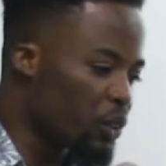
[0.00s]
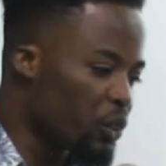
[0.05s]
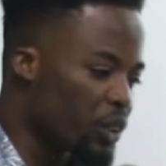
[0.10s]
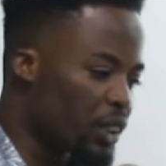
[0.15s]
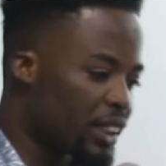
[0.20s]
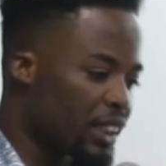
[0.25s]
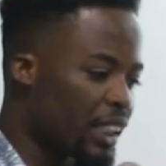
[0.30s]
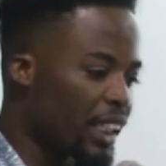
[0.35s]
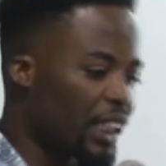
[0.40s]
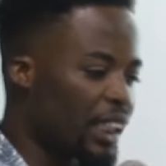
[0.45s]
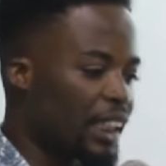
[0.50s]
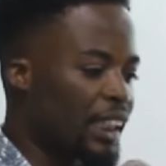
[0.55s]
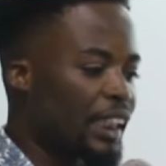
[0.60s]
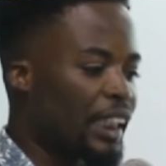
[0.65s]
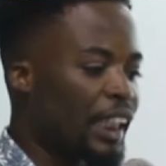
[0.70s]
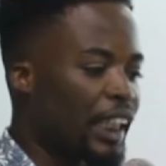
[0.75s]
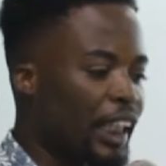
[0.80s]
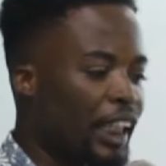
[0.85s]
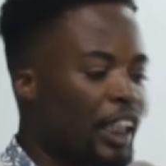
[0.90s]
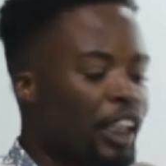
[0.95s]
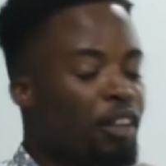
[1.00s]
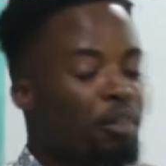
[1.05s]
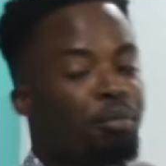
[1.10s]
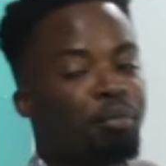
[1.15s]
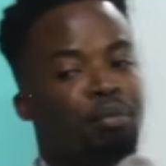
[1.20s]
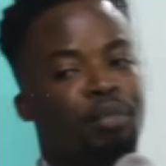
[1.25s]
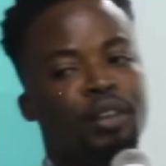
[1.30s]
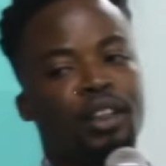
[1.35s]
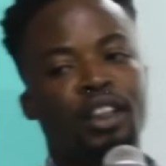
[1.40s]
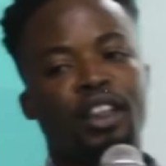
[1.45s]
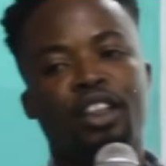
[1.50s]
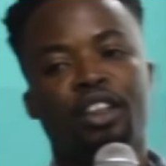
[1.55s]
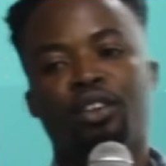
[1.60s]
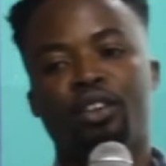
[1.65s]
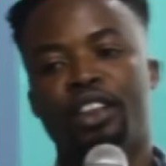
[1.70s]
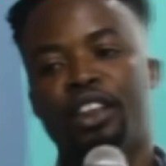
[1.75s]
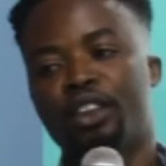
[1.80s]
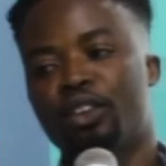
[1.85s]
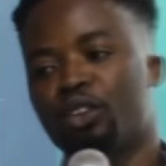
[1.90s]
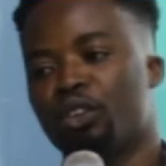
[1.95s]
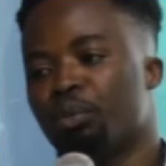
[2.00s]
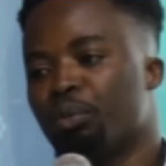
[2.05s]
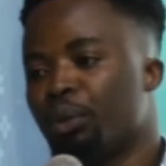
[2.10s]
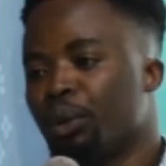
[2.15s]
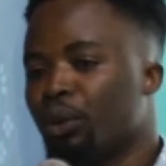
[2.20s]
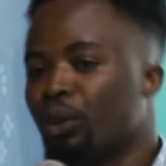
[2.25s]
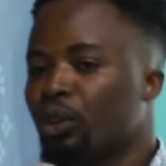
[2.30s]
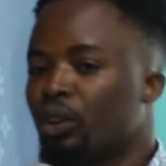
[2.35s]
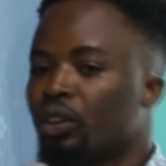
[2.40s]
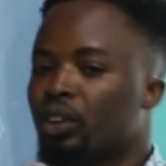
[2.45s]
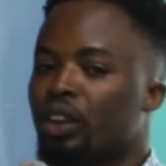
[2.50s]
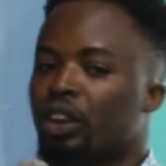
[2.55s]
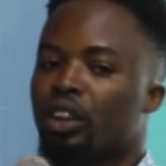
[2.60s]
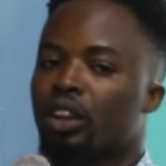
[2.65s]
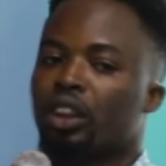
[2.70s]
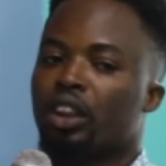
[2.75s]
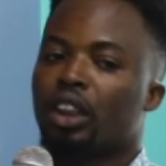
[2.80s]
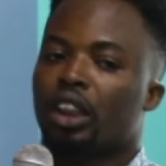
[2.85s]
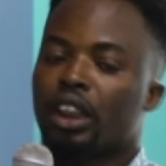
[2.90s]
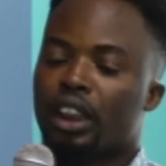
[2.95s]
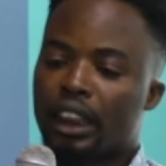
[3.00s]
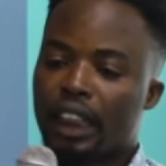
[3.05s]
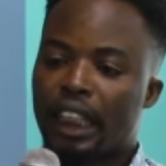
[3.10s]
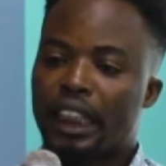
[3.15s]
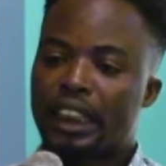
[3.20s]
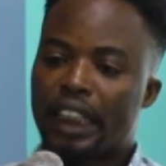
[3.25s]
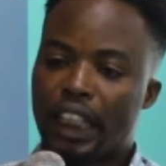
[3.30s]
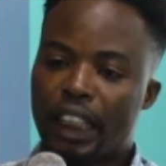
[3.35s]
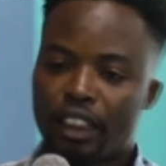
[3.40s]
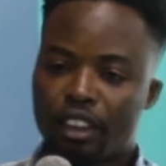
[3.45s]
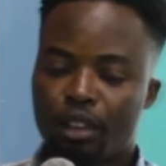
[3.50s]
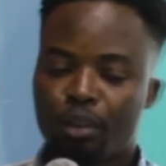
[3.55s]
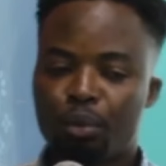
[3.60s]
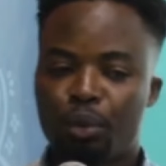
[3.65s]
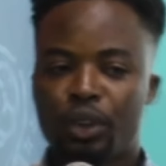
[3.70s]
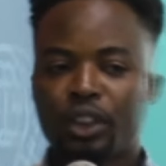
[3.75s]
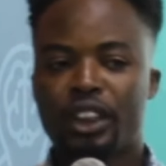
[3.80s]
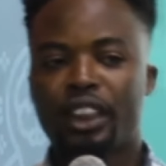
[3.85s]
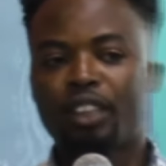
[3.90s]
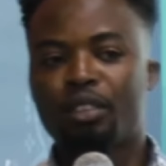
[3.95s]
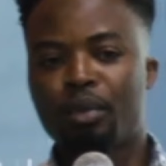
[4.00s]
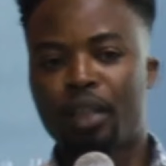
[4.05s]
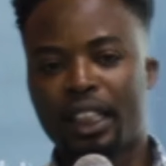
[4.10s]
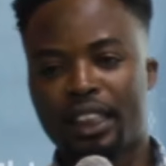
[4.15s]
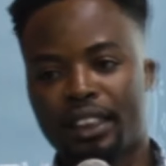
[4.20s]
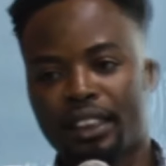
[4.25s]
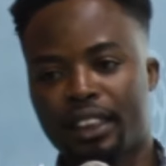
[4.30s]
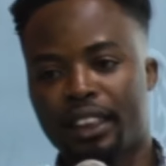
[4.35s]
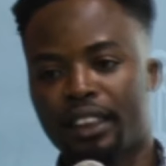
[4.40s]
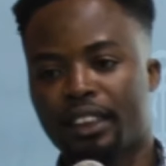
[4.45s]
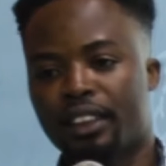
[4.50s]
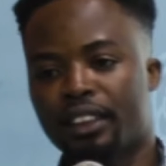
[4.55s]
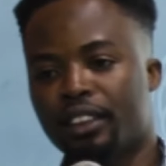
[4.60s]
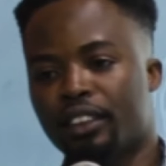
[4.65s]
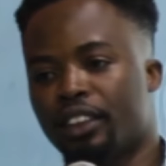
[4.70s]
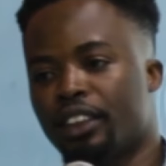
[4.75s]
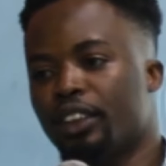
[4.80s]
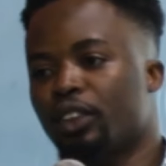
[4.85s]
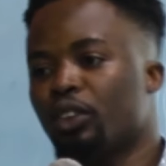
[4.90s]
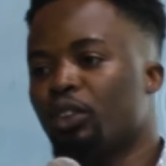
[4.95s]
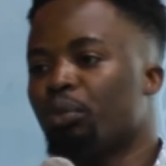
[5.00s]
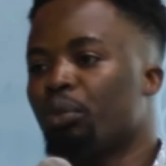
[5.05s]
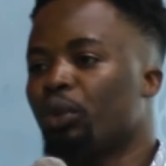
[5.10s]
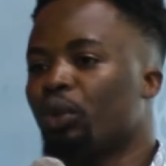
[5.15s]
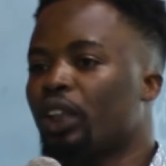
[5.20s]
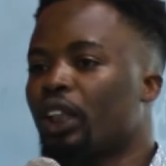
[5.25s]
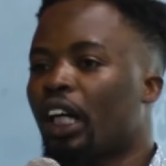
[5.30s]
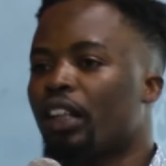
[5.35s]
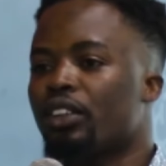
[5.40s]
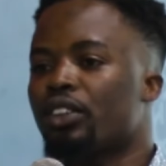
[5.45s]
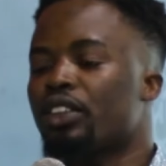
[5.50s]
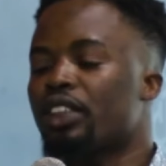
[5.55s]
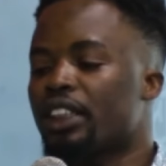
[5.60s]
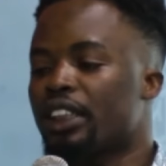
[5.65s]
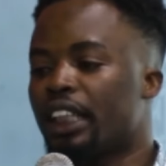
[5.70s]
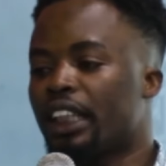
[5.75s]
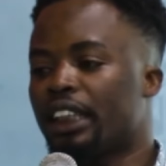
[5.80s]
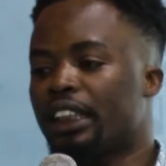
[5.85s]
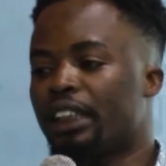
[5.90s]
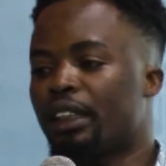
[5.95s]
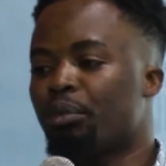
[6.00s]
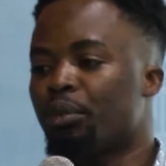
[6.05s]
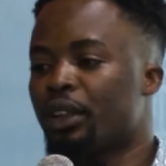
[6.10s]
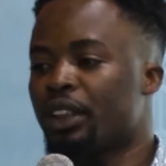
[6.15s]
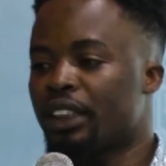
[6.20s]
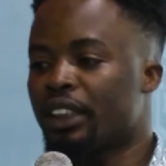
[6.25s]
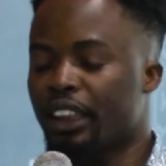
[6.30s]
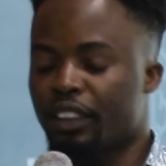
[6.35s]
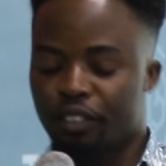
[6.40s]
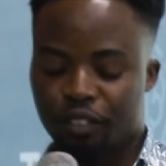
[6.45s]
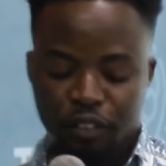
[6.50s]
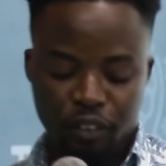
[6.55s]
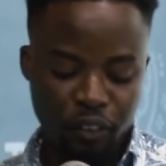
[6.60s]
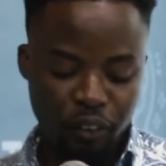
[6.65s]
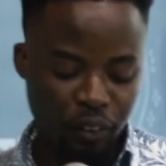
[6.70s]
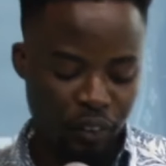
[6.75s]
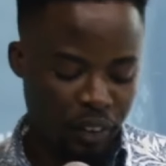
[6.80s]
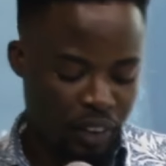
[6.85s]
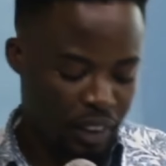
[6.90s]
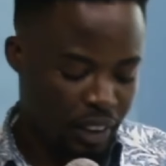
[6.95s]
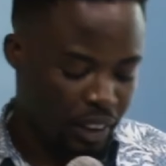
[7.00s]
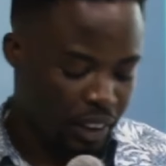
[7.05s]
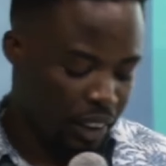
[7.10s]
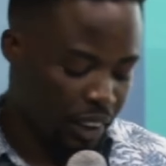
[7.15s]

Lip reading: you to stay in a game, you need to build that 80% mindset. You need to build how to stay in the business for